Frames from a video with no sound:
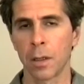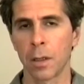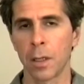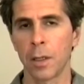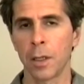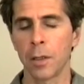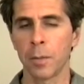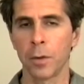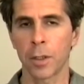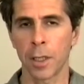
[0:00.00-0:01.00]
In the
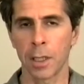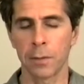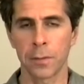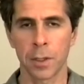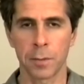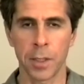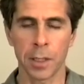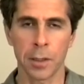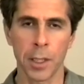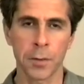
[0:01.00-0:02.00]
book I give some
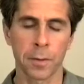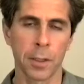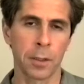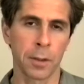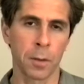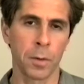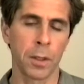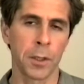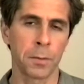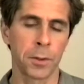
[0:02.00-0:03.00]
techniques for entering the
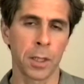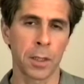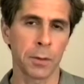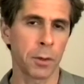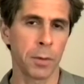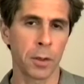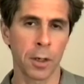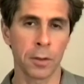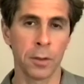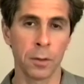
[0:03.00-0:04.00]
witness, which I think would be
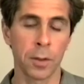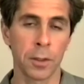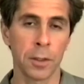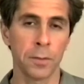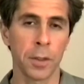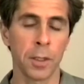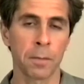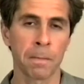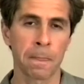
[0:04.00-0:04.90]
hard to do on TV,